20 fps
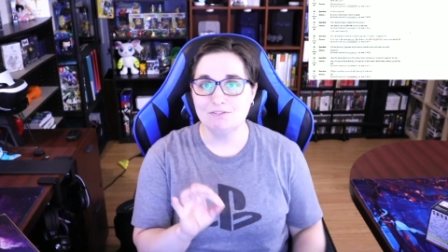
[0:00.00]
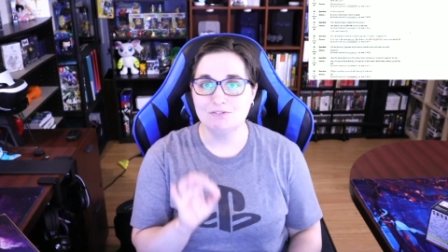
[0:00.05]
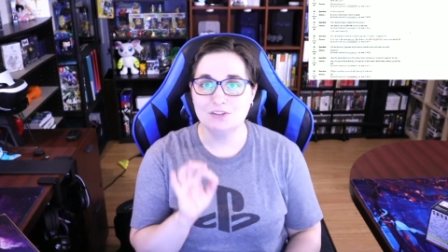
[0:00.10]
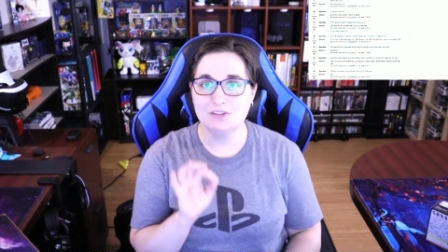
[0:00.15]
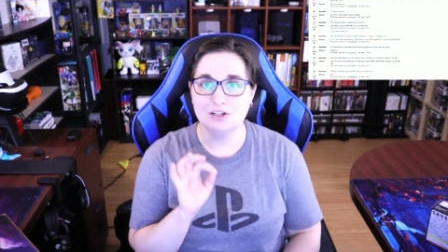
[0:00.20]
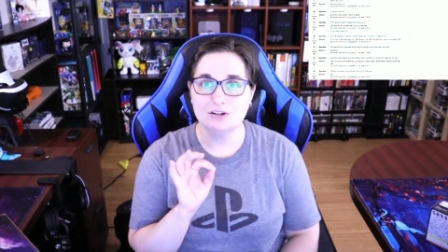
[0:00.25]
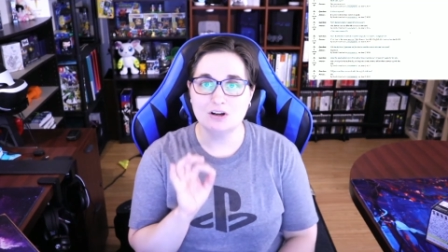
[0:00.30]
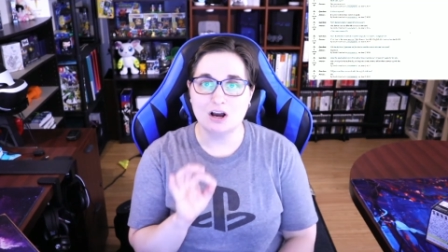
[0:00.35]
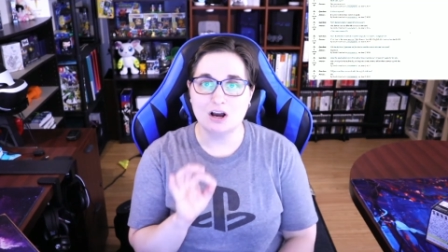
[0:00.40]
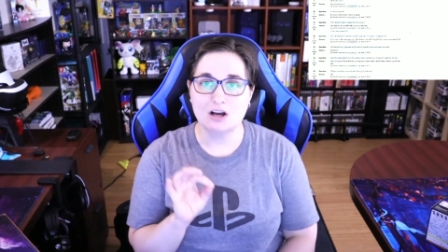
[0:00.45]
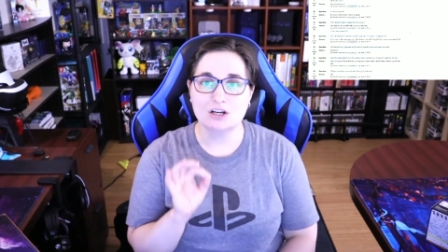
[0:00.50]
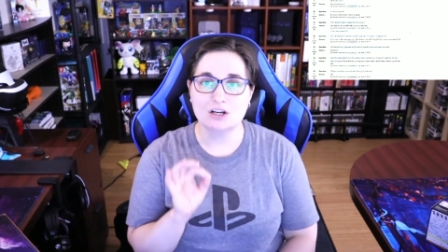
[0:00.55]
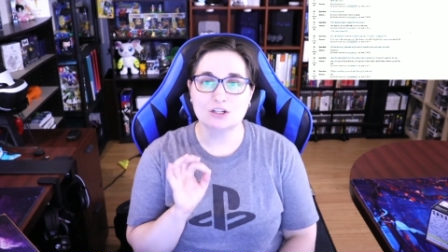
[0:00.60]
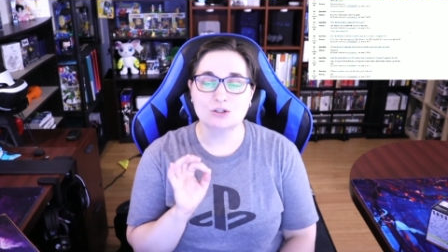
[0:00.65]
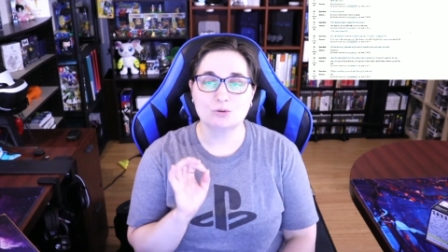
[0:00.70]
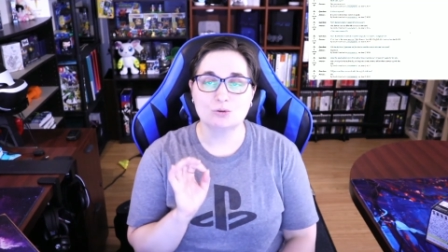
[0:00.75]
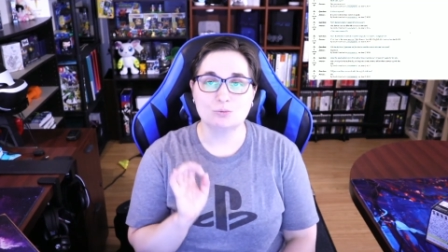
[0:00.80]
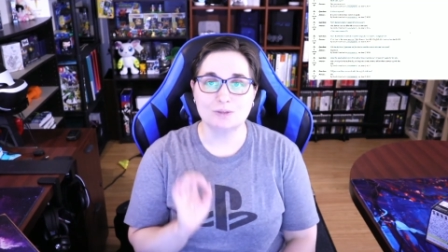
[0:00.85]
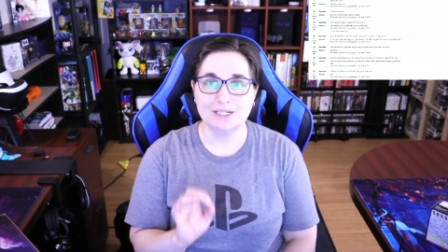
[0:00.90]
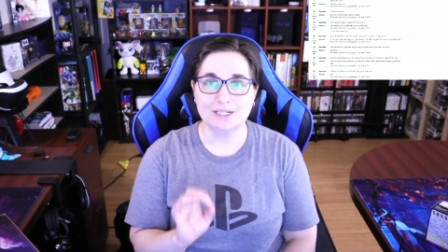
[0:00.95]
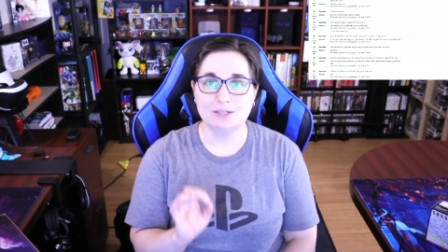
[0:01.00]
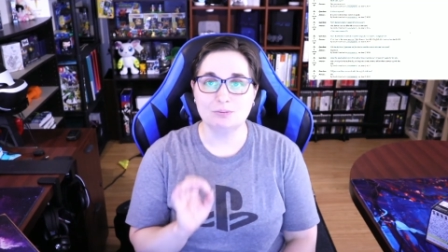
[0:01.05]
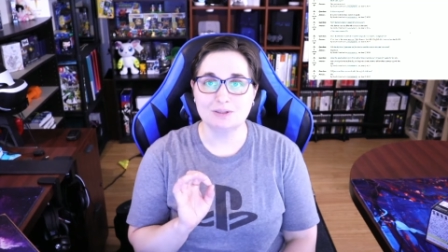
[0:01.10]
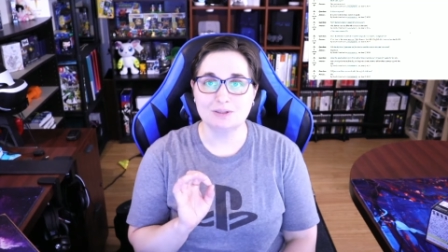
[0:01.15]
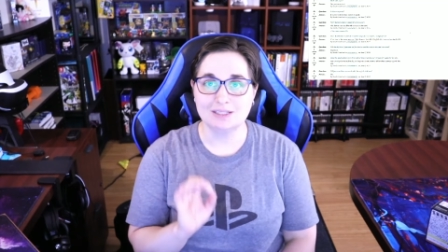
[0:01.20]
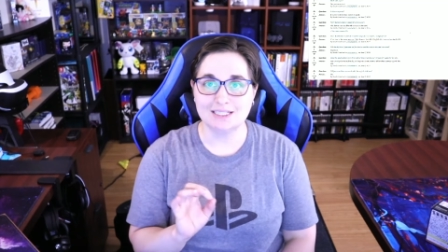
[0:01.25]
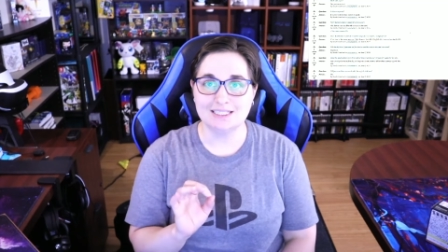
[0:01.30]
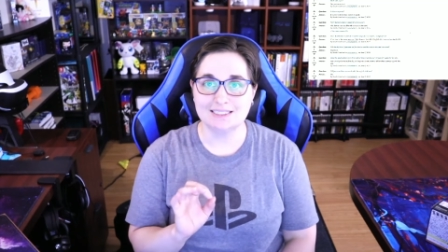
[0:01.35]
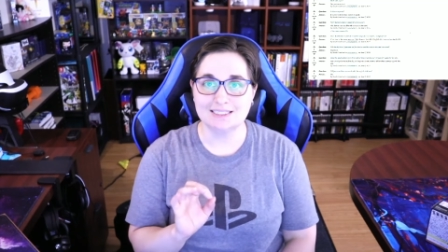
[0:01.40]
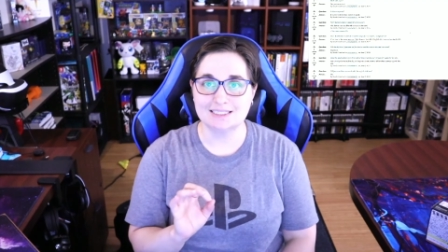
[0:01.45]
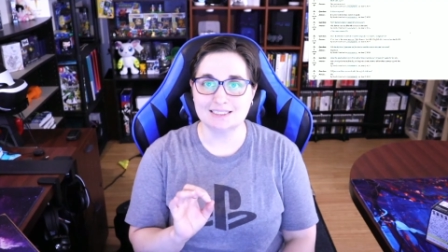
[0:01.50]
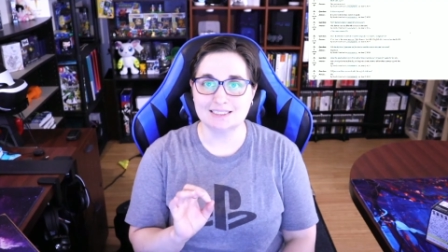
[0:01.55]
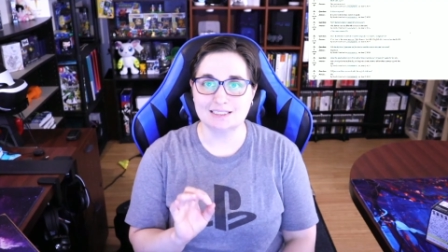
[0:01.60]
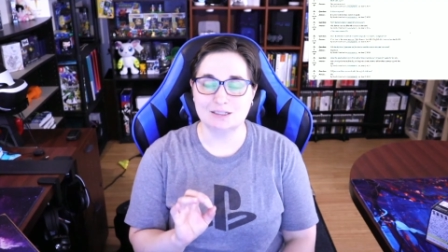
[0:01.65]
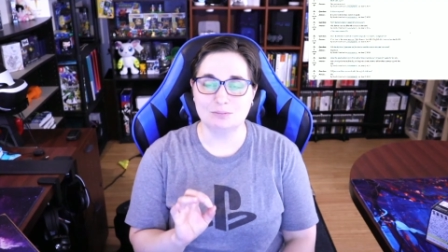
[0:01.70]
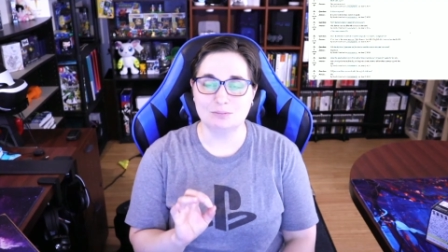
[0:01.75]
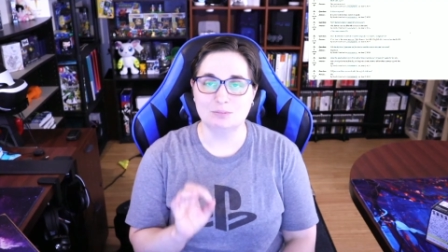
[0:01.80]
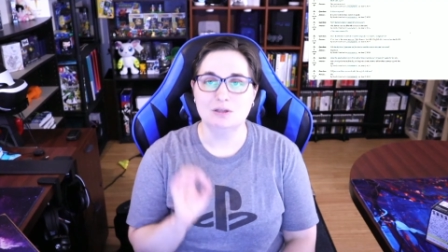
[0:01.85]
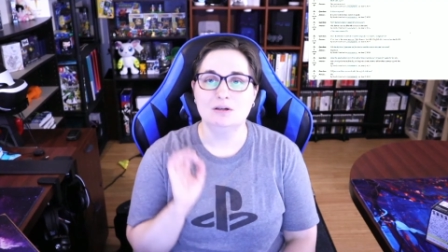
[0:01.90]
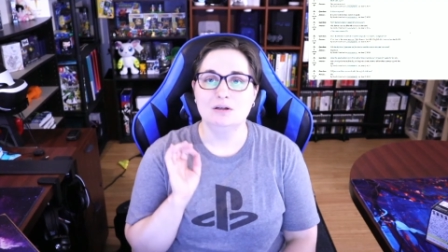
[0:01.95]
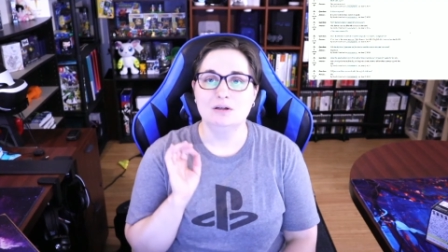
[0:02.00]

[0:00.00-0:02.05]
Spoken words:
they're not going to re-release them